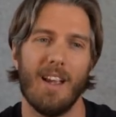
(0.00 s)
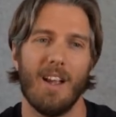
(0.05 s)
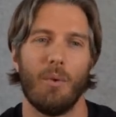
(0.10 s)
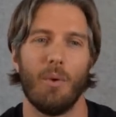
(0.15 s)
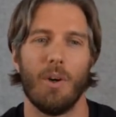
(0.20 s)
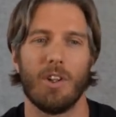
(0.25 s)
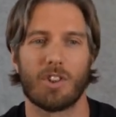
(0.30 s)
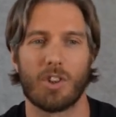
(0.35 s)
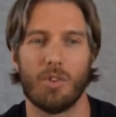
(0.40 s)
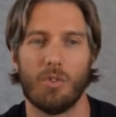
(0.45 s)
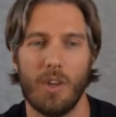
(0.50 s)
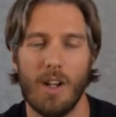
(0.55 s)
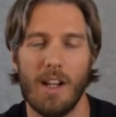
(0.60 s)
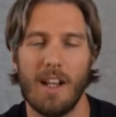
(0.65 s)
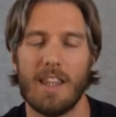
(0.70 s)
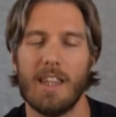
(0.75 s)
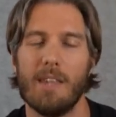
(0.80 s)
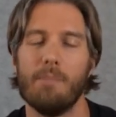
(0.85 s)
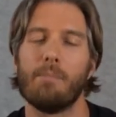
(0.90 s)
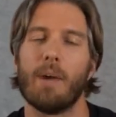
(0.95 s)
which can
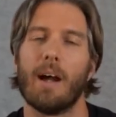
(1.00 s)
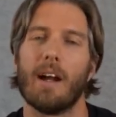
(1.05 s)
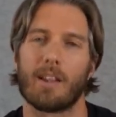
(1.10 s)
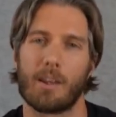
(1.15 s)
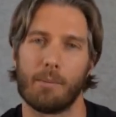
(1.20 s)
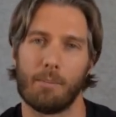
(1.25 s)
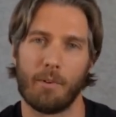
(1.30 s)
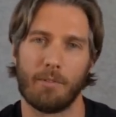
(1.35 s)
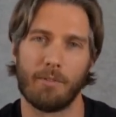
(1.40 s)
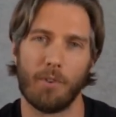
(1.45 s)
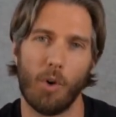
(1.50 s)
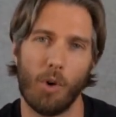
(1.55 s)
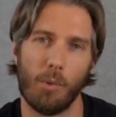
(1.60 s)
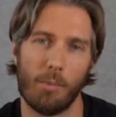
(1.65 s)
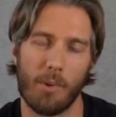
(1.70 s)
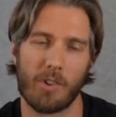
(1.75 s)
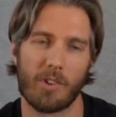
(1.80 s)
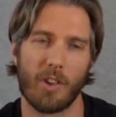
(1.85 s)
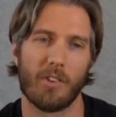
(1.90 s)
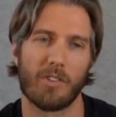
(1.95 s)
really impact the
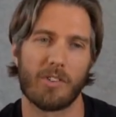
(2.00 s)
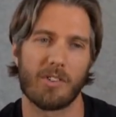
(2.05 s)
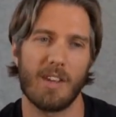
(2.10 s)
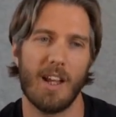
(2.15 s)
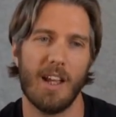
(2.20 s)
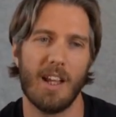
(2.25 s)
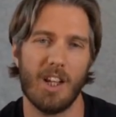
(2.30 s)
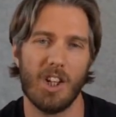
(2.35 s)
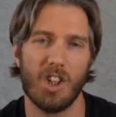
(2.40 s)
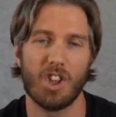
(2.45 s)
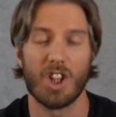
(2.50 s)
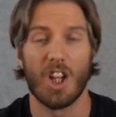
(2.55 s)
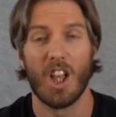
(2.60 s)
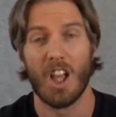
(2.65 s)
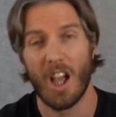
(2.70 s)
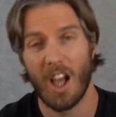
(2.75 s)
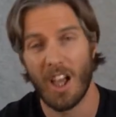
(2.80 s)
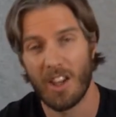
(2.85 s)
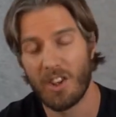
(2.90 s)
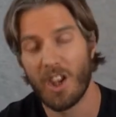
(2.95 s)
performers on stage
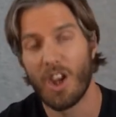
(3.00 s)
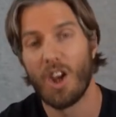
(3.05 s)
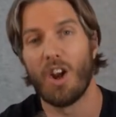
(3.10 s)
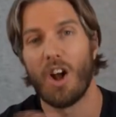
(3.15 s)
and